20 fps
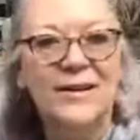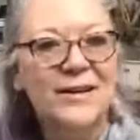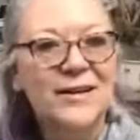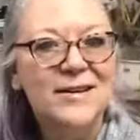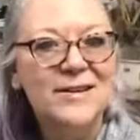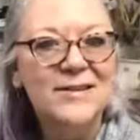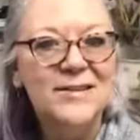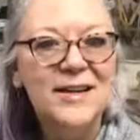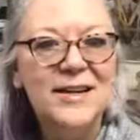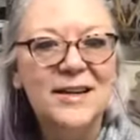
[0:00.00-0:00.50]

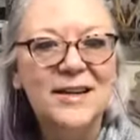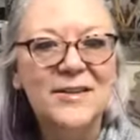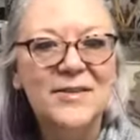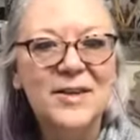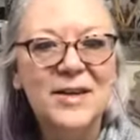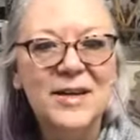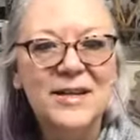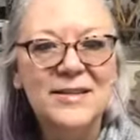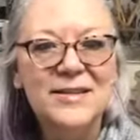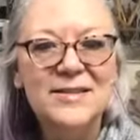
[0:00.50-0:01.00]
And getting
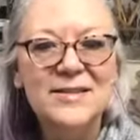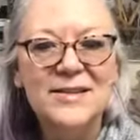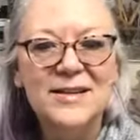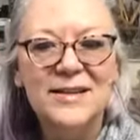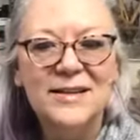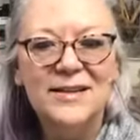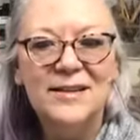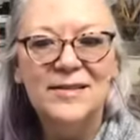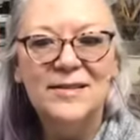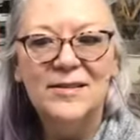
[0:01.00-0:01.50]
things
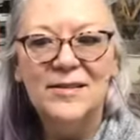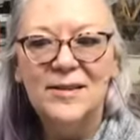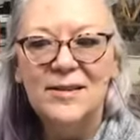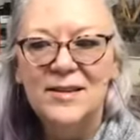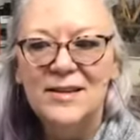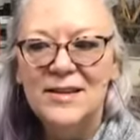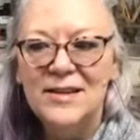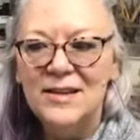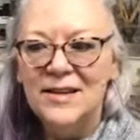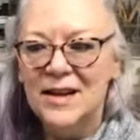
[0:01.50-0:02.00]

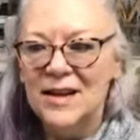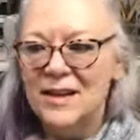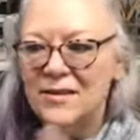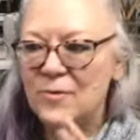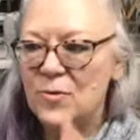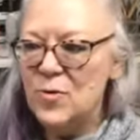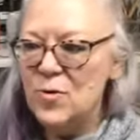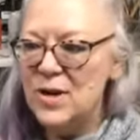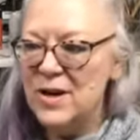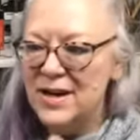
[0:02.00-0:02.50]
kind
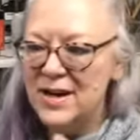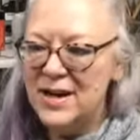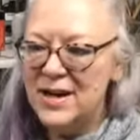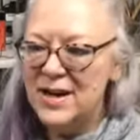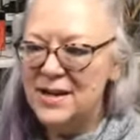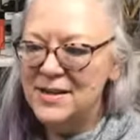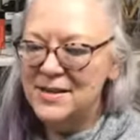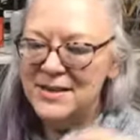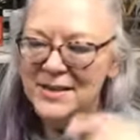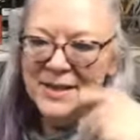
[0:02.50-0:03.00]
of
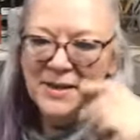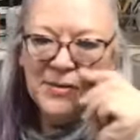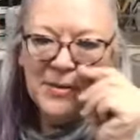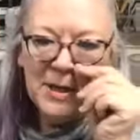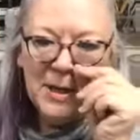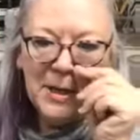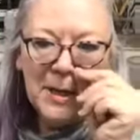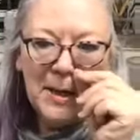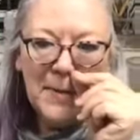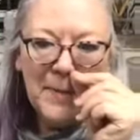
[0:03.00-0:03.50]
organized and
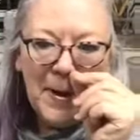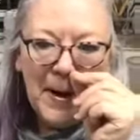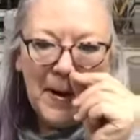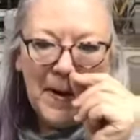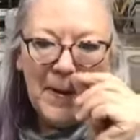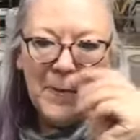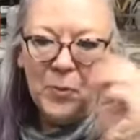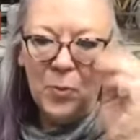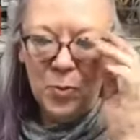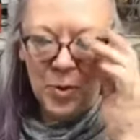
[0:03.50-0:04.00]
thinking
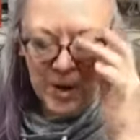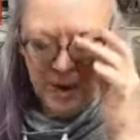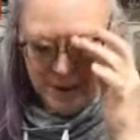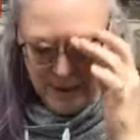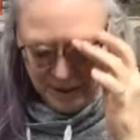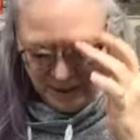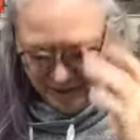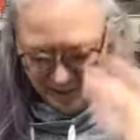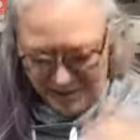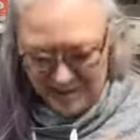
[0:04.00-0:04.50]
about what
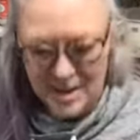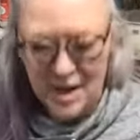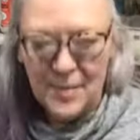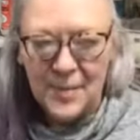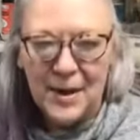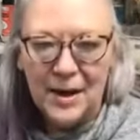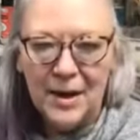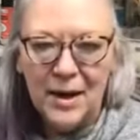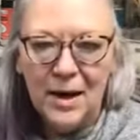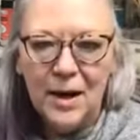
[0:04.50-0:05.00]
is
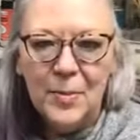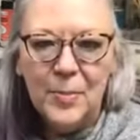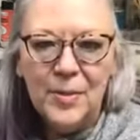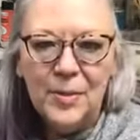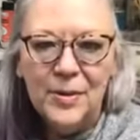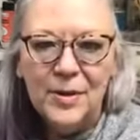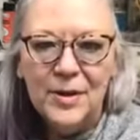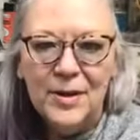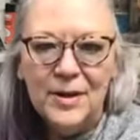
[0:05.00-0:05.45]
coming up.